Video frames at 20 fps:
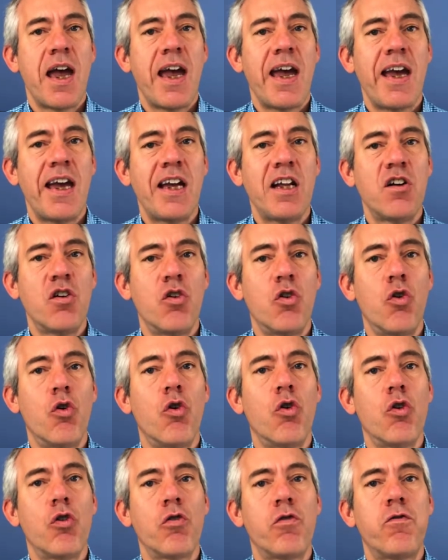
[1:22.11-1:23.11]
in
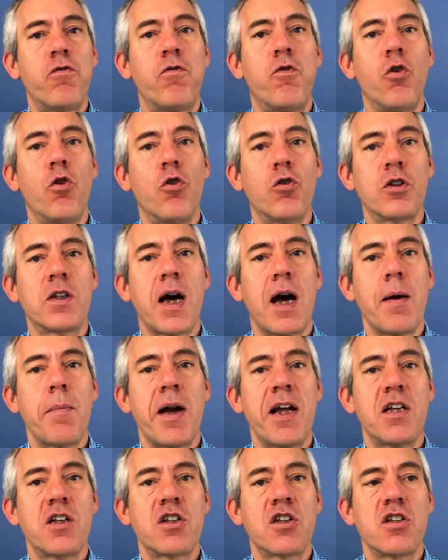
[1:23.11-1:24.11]
all 4
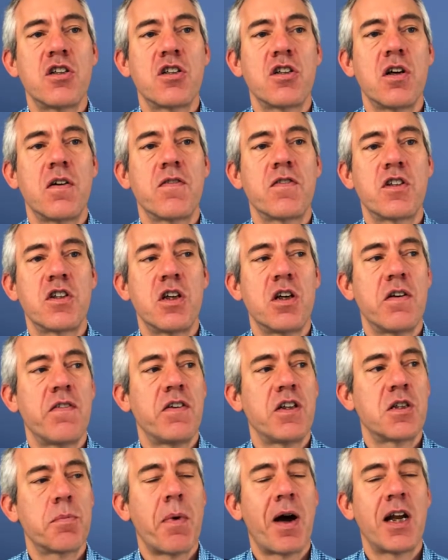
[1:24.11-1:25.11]
dimensions of
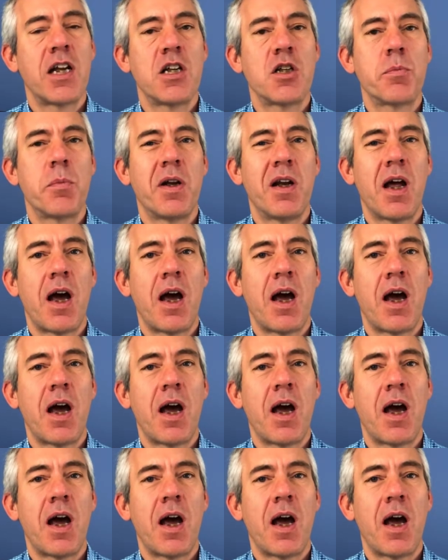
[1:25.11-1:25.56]
service management.